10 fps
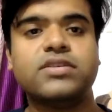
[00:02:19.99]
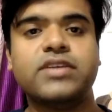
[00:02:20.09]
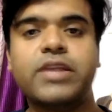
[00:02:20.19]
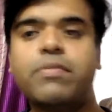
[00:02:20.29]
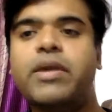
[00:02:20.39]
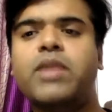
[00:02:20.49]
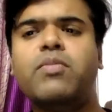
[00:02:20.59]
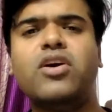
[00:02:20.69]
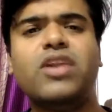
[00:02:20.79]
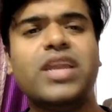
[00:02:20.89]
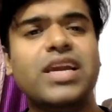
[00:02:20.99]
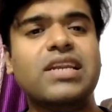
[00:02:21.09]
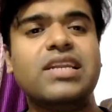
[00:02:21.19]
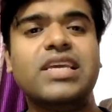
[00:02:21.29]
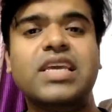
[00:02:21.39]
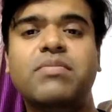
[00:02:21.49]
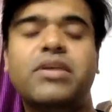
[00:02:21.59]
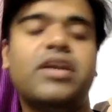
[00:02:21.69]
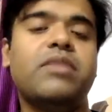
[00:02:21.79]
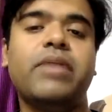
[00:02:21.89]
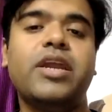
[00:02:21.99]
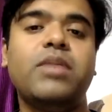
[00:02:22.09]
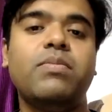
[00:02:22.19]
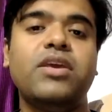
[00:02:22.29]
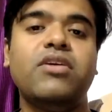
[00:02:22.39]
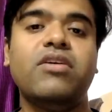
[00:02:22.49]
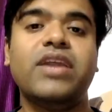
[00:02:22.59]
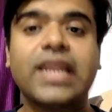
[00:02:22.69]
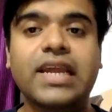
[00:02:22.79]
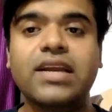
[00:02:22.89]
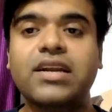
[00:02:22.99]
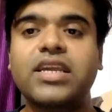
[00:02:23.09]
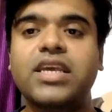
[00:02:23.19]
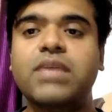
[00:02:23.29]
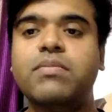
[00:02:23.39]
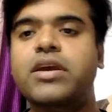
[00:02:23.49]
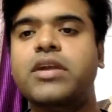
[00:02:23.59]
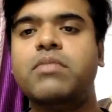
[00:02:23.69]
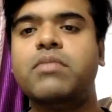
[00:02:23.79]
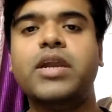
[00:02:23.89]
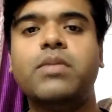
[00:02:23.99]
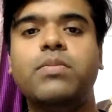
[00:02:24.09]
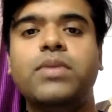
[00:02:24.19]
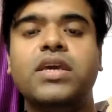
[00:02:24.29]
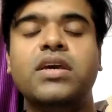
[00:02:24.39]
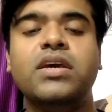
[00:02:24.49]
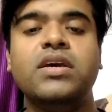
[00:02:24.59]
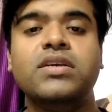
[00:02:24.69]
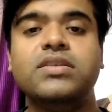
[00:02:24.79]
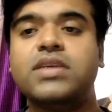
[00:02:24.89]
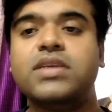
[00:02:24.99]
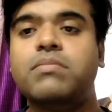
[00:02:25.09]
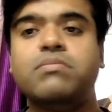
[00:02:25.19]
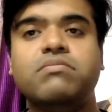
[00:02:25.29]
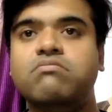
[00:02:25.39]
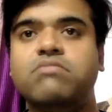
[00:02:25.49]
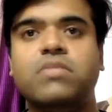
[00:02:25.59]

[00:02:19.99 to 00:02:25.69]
It might be your legal team, it might be your technical team, it might be some